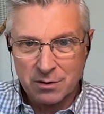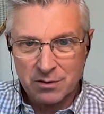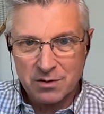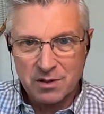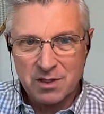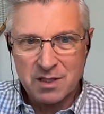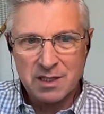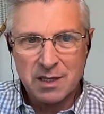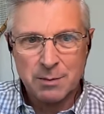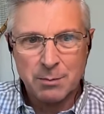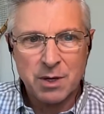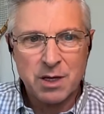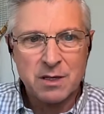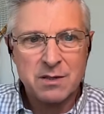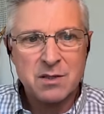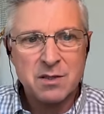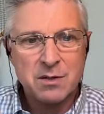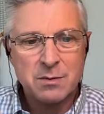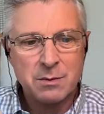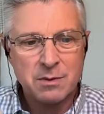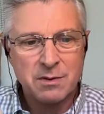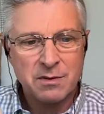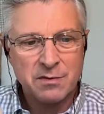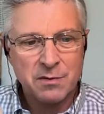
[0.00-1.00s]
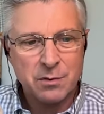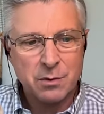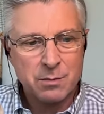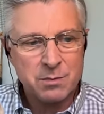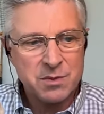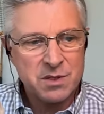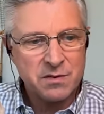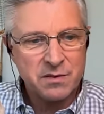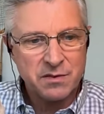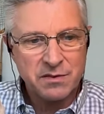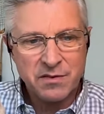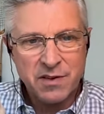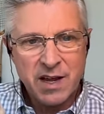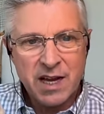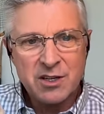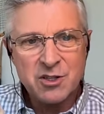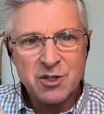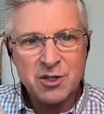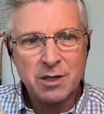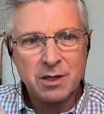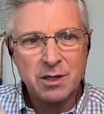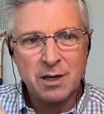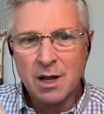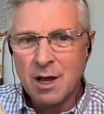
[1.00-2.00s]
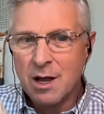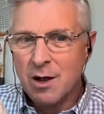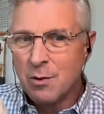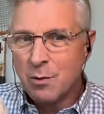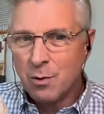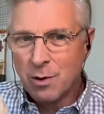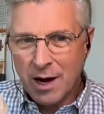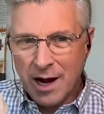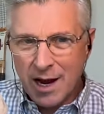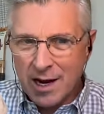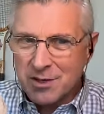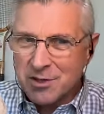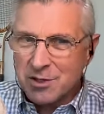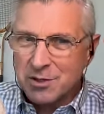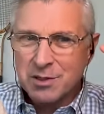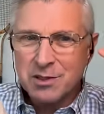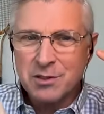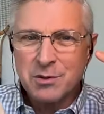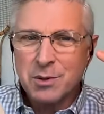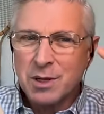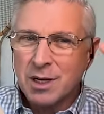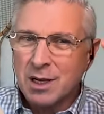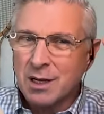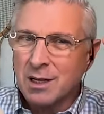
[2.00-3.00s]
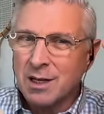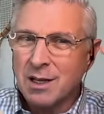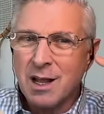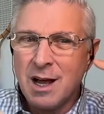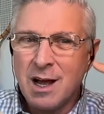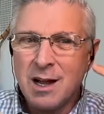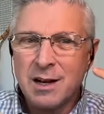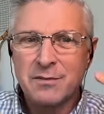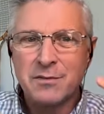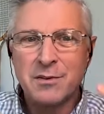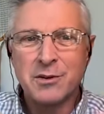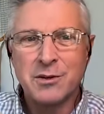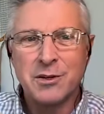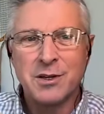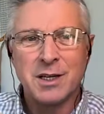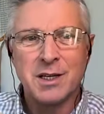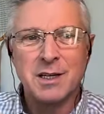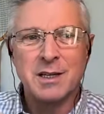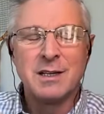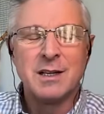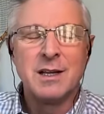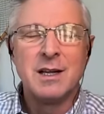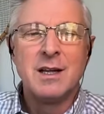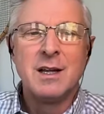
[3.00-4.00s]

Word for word: those demonstrable forms of affection, were actually doing a lot of good